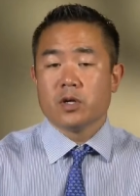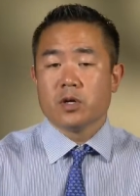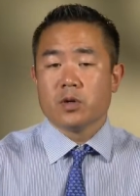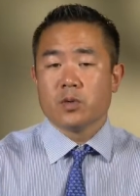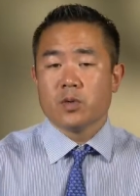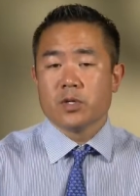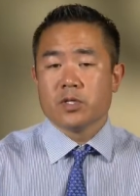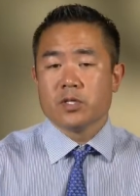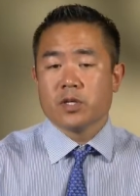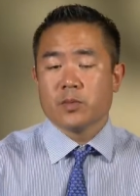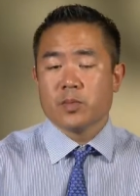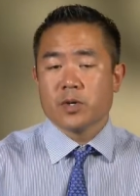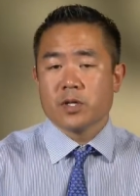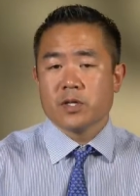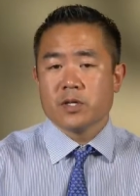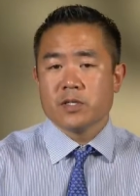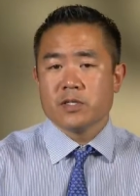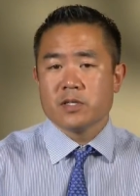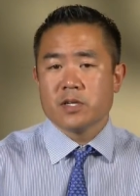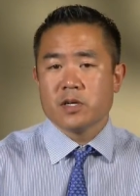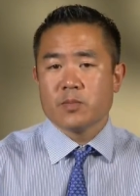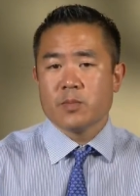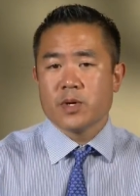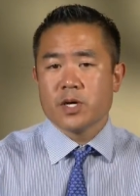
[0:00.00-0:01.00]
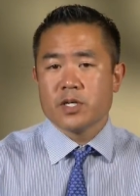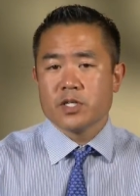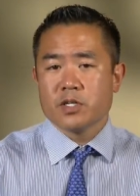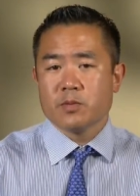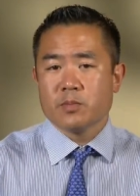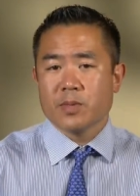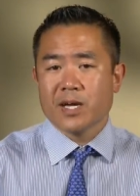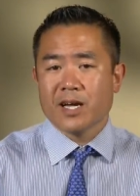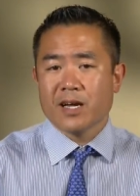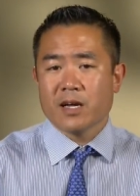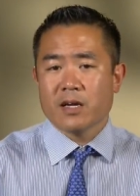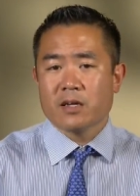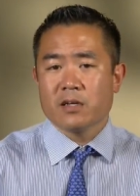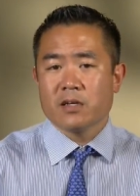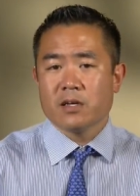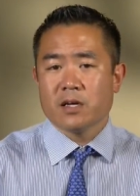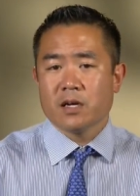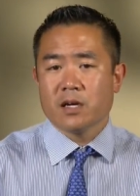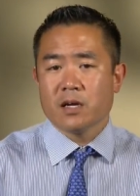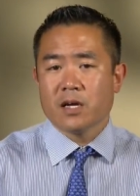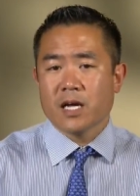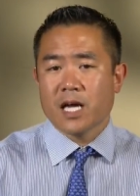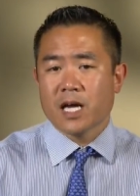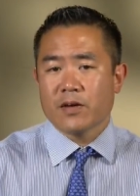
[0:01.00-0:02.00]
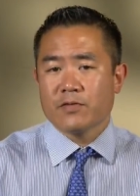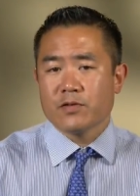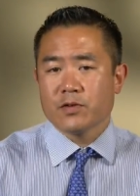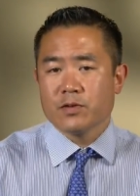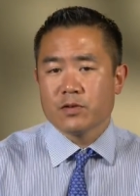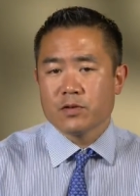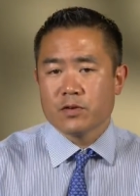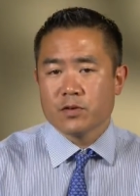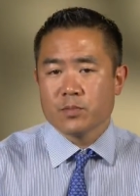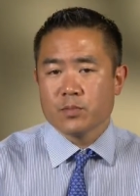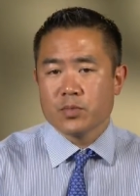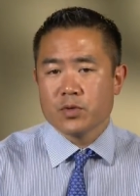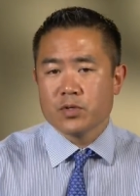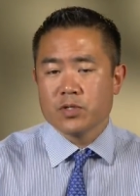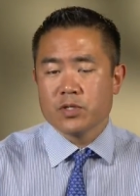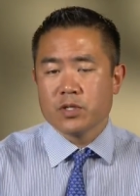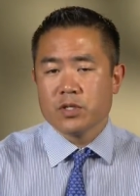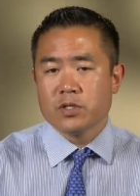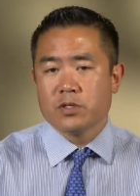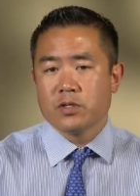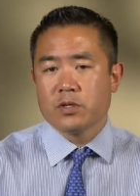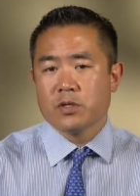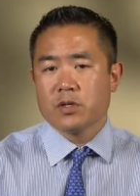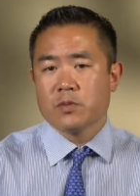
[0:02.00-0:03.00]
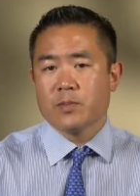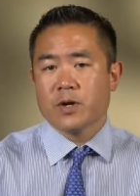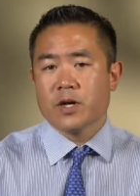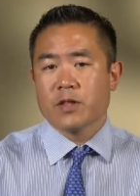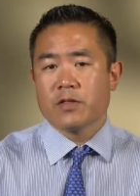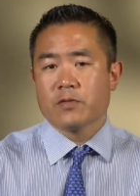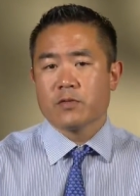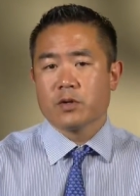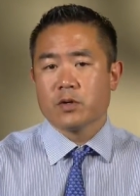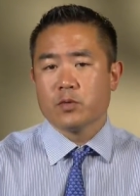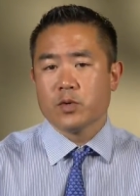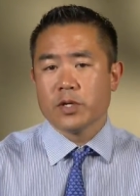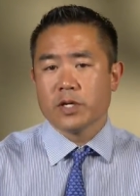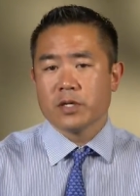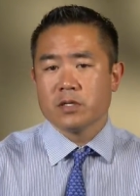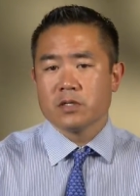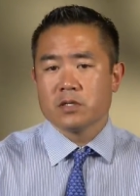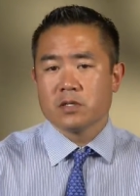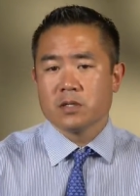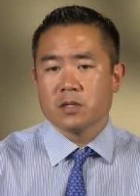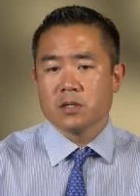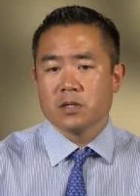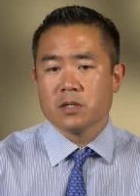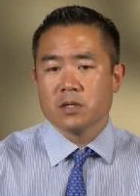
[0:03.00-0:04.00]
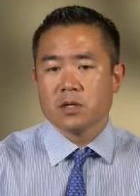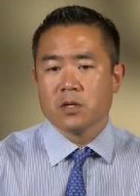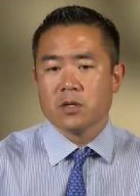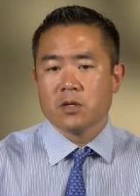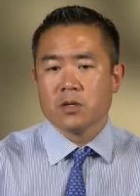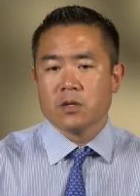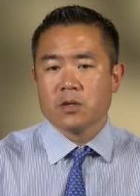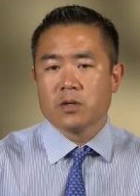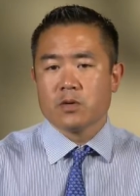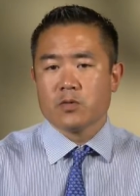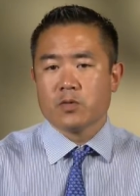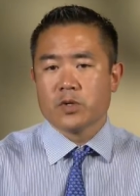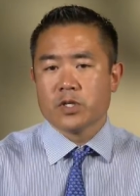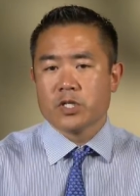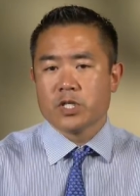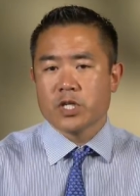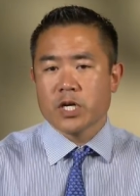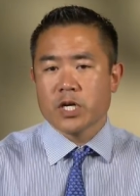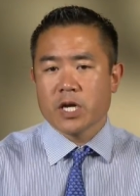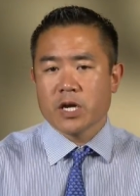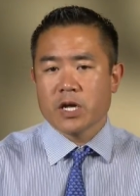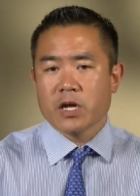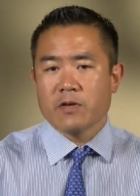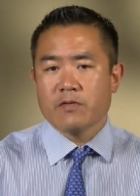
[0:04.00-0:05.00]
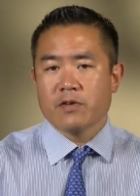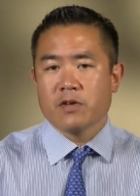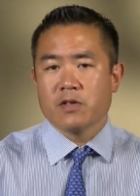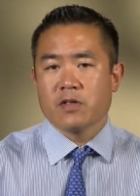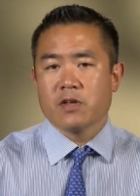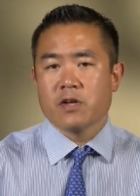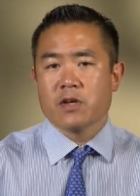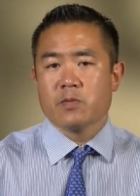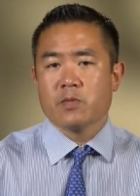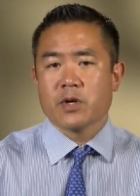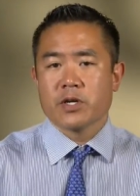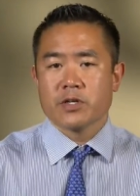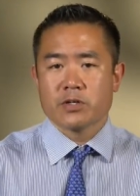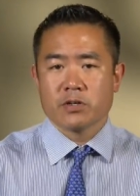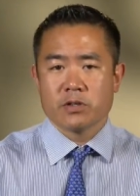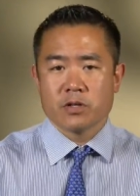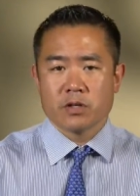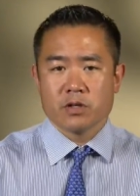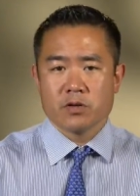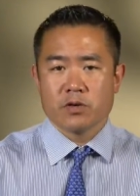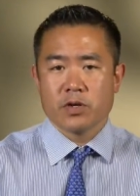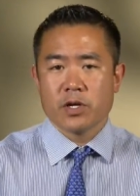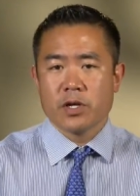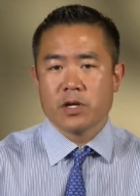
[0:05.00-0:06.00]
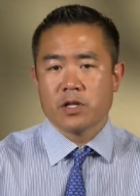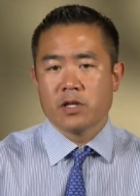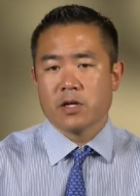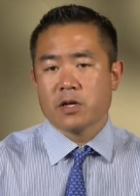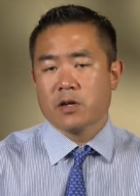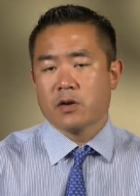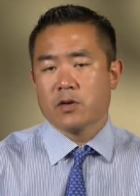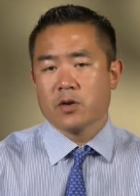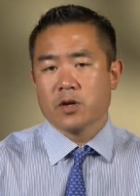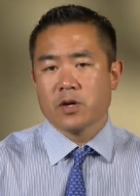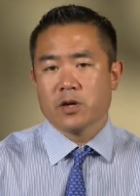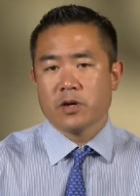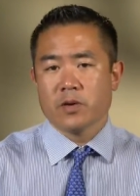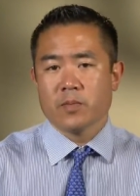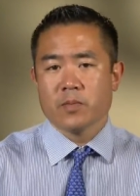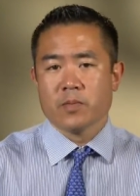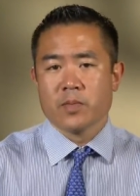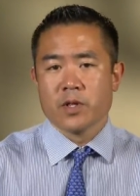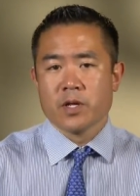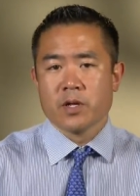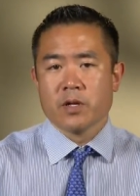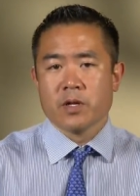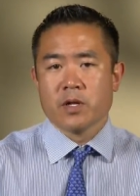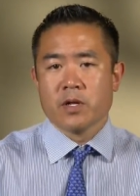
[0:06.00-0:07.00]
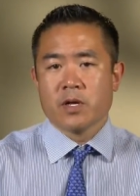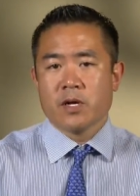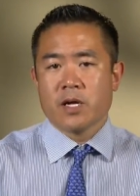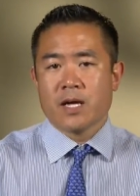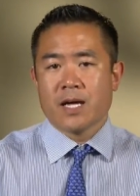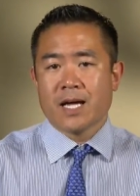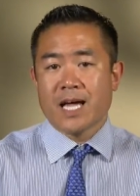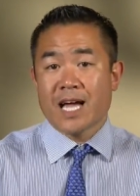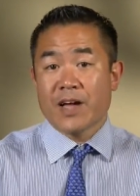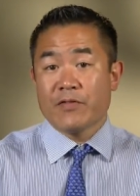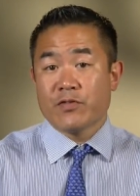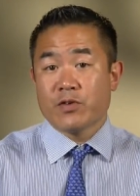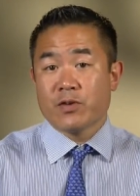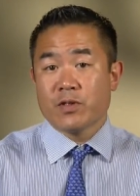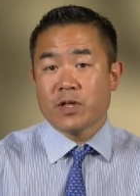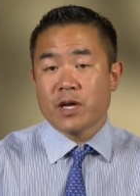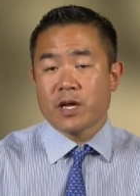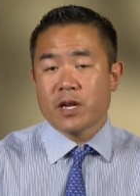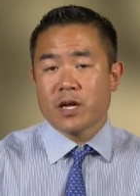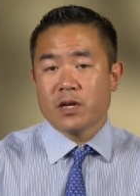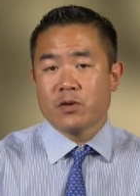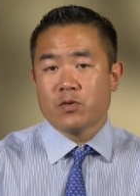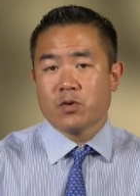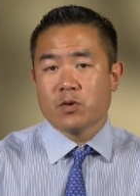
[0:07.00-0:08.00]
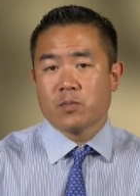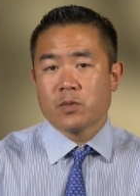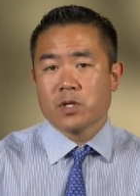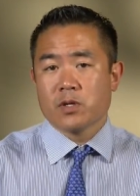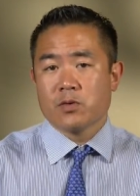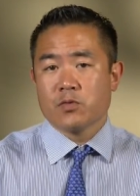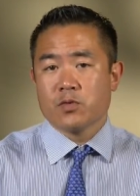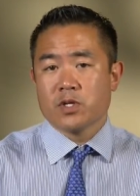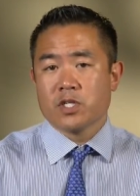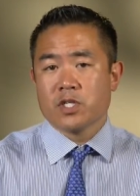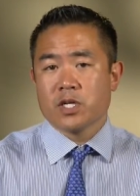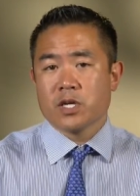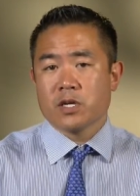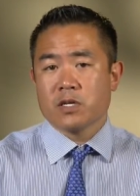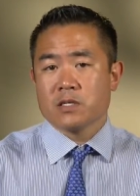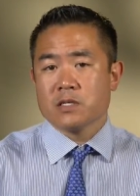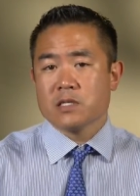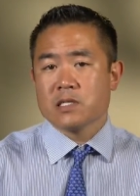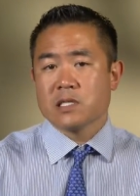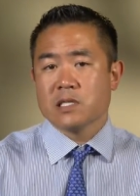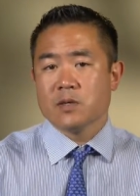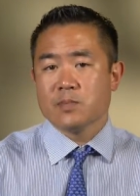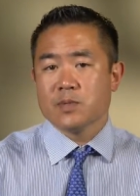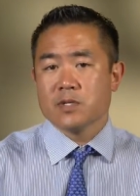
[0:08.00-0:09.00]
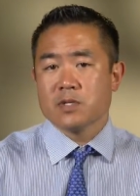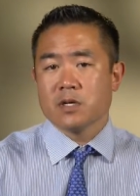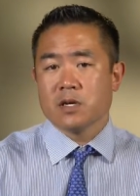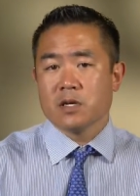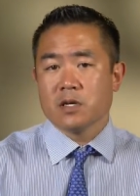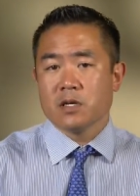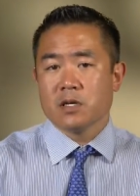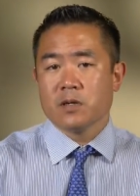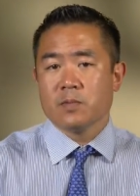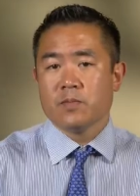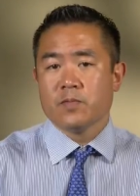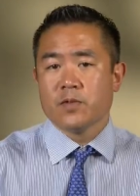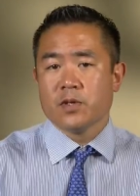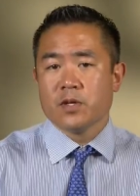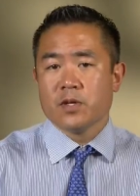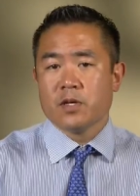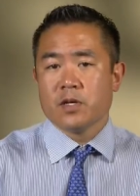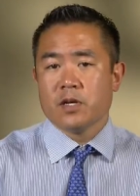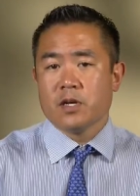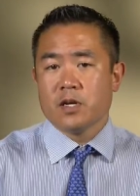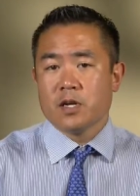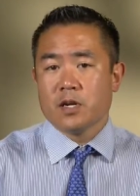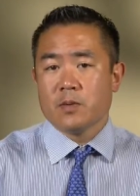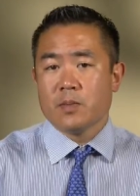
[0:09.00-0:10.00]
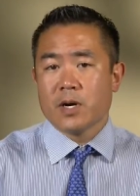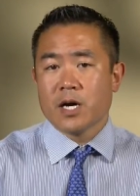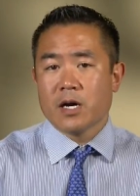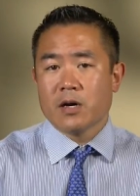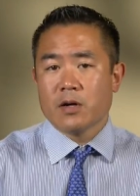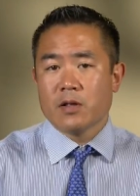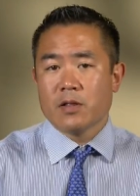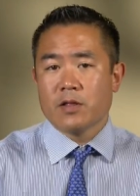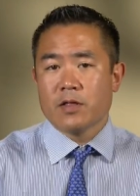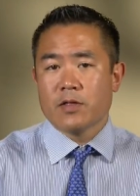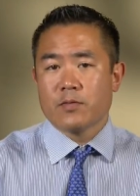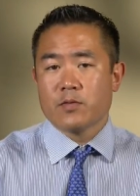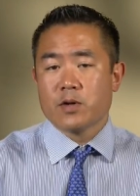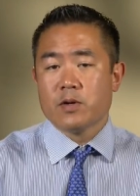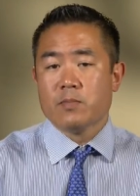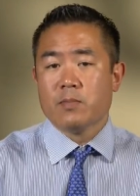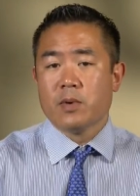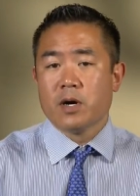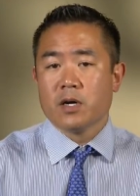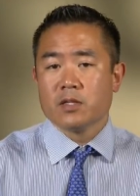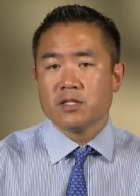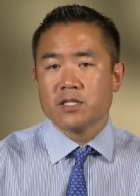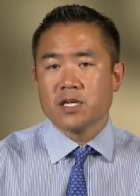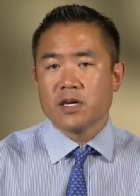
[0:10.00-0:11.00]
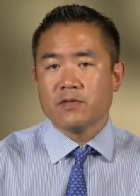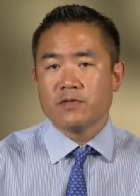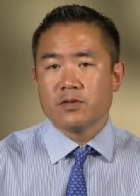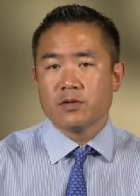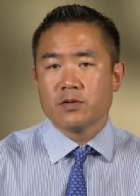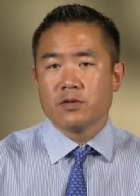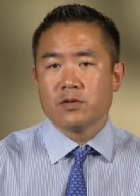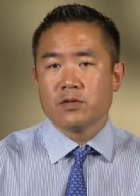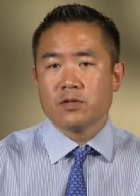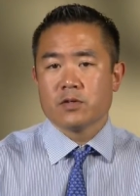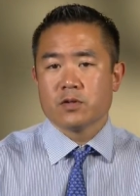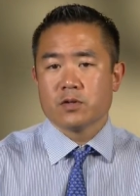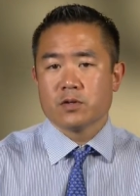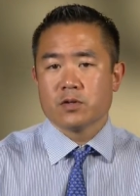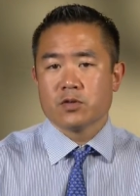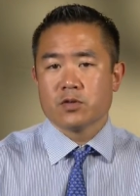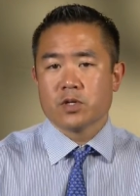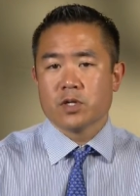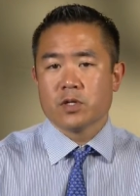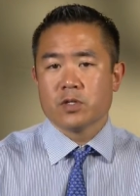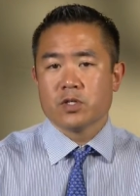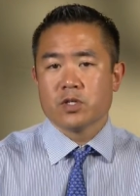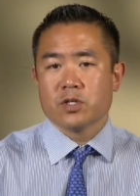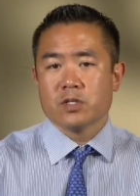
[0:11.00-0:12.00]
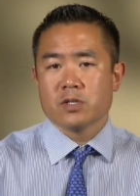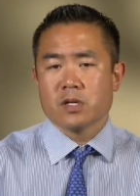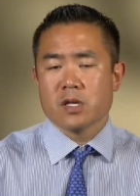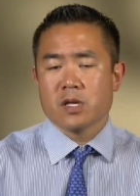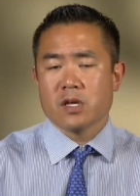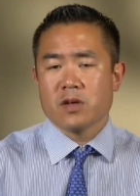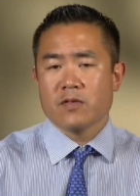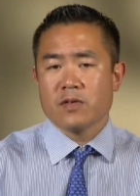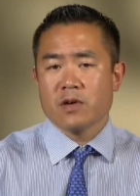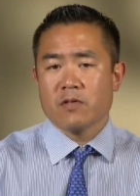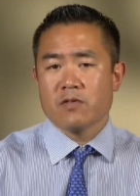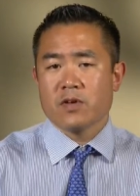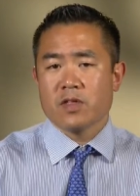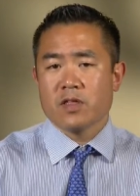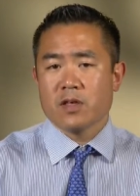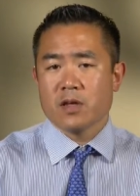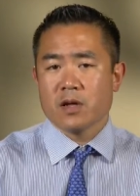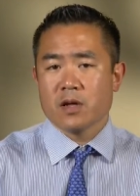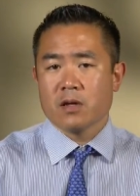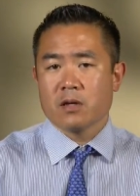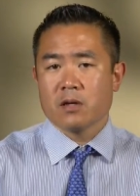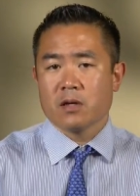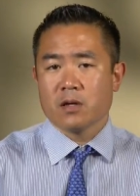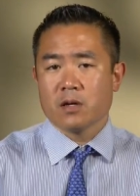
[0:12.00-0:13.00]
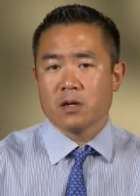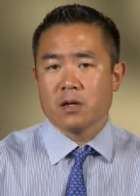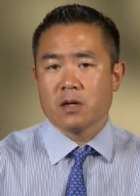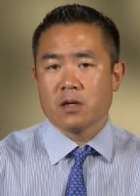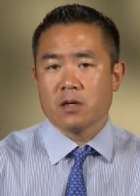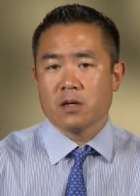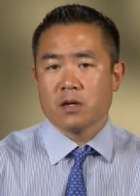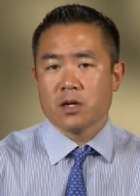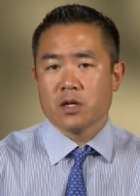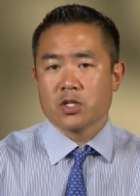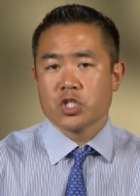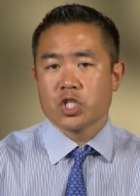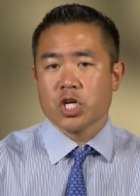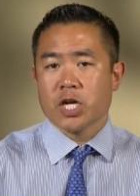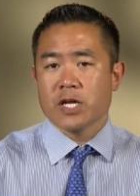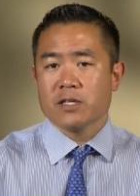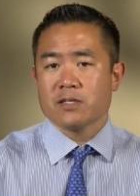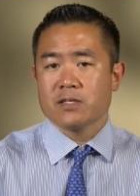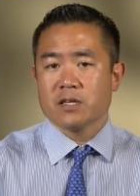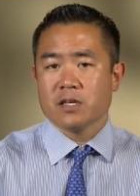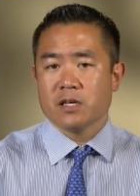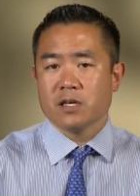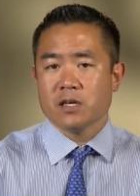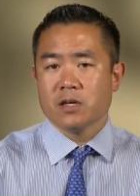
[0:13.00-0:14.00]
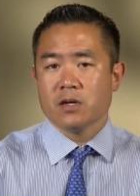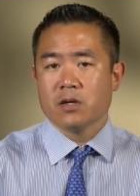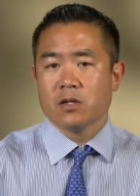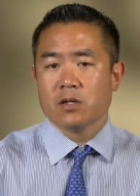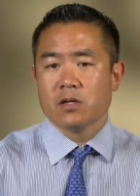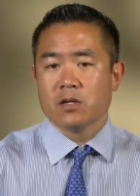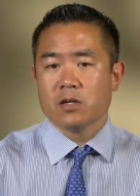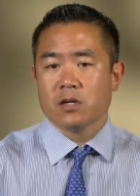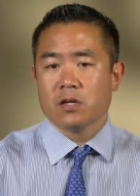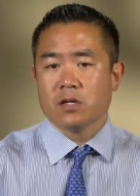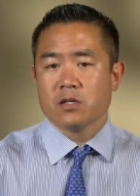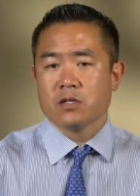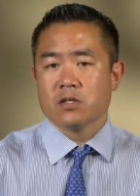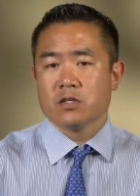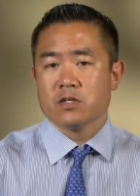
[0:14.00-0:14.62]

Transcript: But we typically see a patient back uh, after their procedure in about three weeks to recheck everything, make sure that they're healing okay. Uh, after that, I normally recheck a sleep study in about three months after their surgery, just to give everything uh, a chance to heal and, and